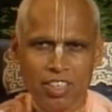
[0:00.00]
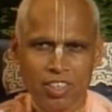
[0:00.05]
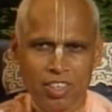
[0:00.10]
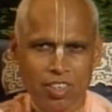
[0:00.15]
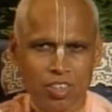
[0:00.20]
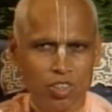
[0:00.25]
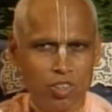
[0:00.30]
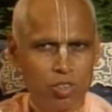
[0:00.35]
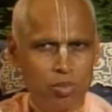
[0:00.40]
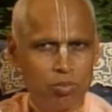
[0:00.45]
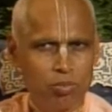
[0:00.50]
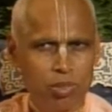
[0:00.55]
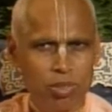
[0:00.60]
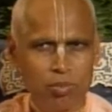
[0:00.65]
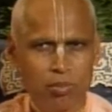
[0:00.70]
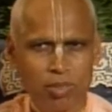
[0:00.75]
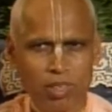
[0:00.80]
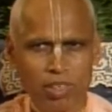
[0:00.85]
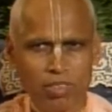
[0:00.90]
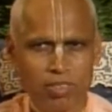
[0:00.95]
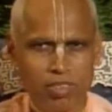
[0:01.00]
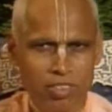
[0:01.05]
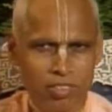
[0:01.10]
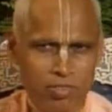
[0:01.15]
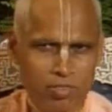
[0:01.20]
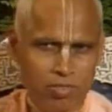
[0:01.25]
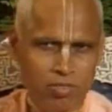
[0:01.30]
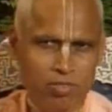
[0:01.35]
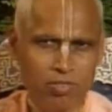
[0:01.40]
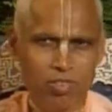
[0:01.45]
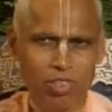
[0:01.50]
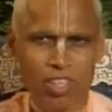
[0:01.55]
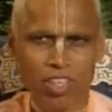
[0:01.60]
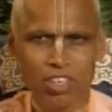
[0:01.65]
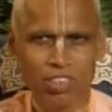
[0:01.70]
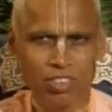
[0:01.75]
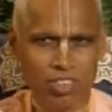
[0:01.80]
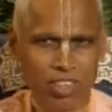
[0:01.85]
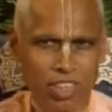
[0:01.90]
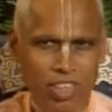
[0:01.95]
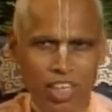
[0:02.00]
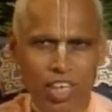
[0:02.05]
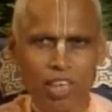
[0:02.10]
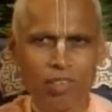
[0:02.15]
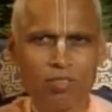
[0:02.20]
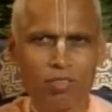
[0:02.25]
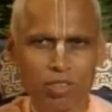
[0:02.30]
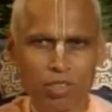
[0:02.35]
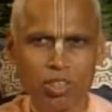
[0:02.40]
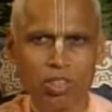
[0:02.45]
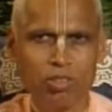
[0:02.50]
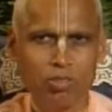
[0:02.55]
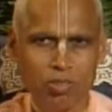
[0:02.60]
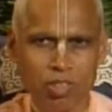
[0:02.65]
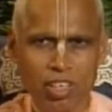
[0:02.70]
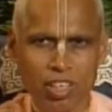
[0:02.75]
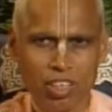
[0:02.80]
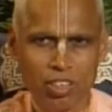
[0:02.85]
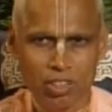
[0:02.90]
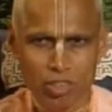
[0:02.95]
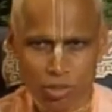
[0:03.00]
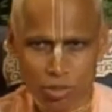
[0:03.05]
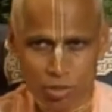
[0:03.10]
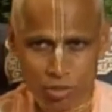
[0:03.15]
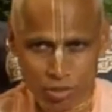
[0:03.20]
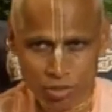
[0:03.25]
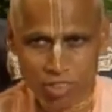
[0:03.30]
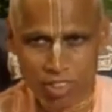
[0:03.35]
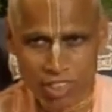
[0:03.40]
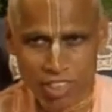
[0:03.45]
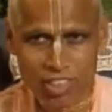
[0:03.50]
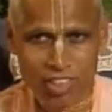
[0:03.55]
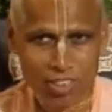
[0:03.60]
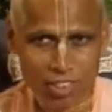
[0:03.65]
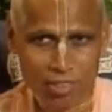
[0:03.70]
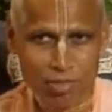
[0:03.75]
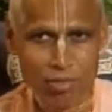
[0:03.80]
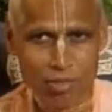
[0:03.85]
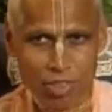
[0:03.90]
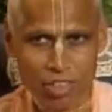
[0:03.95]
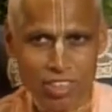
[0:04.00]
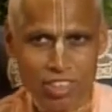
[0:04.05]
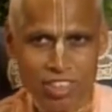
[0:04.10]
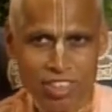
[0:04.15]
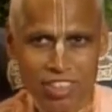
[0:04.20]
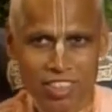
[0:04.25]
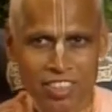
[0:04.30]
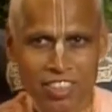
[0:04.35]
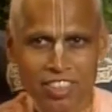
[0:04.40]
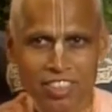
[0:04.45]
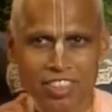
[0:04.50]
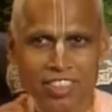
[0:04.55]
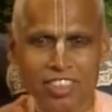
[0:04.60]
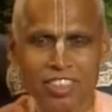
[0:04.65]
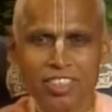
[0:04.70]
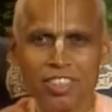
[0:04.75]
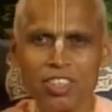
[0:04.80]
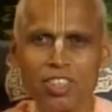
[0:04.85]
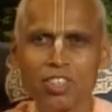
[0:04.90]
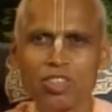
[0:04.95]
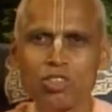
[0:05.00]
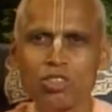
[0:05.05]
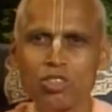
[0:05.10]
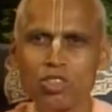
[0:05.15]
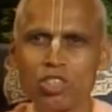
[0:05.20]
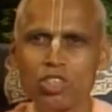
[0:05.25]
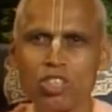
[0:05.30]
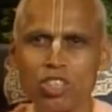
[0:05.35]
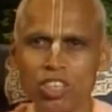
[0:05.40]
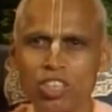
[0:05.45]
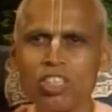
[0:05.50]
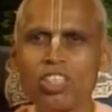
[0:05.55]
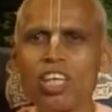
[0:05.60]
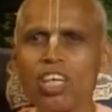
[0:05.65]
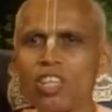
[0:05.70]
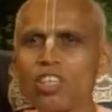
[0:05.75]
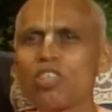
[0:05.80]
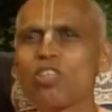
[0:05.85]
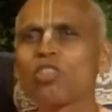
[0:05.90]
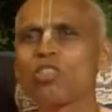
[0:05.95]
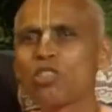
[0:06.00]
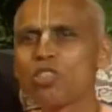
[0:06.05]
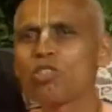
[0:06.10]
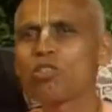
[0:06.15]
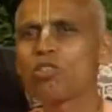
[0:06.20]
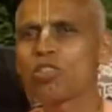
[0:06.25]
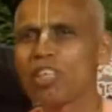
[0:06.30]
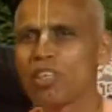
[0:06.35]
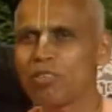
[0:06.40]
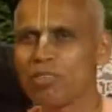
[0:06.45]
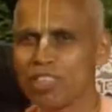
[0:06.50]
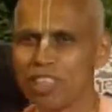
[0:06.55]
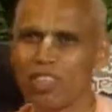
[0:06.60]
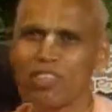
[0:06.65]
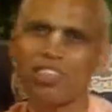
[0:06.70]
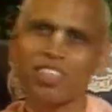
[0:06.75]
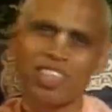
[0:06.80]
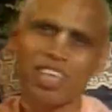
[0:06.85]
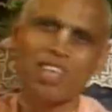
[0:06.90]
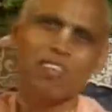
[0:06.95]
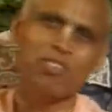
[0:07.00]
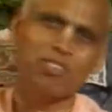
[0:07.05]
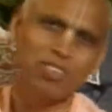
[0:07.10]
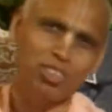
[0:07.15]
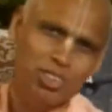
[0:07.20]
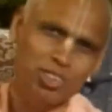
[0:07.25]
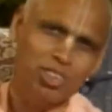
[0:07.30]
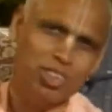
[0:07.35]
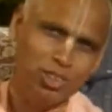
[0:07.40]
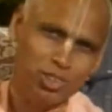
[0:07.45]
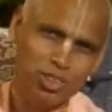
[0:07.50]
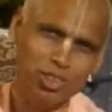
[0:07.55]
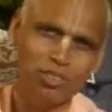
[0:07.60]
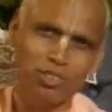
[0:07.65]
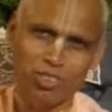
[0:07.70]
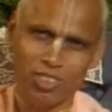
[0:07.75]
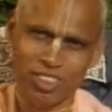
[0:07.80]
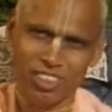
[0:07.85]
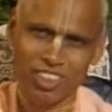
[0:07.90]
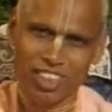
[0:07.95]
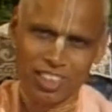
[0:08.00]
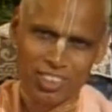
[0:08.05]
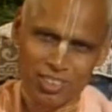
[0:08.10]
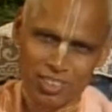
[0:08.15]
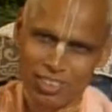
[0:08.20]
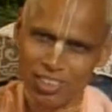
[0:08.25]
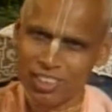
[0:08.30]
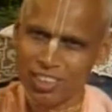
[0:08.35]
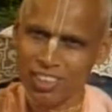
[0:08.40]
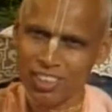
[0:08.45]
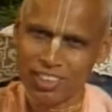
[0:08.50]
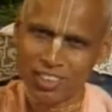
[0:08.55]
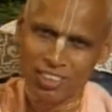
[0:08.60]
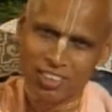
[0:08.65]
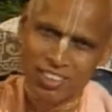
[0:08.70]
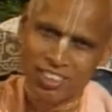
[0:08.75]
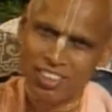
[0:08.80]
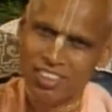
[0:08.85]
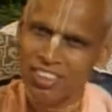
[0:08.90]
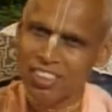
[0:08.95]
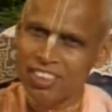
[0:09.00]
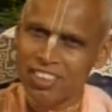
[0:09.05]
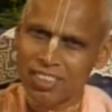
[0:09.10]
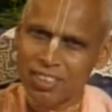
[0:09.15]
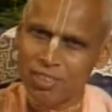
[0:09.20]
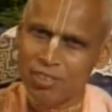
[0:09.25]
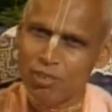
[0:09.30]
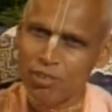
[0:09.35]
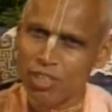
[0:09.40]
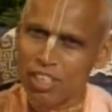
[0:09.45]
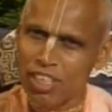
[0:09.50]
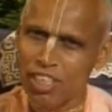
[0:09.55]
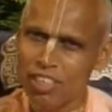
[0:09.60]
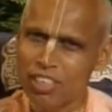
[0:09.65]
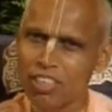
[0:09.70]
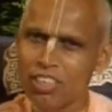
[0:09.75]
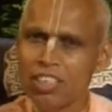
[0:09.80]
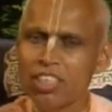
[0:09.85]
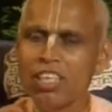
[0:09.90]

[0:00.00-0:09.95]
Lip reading: All people of the village, they come to the well to get the water. So you need not go to them, or they will come to you if you are next to the well.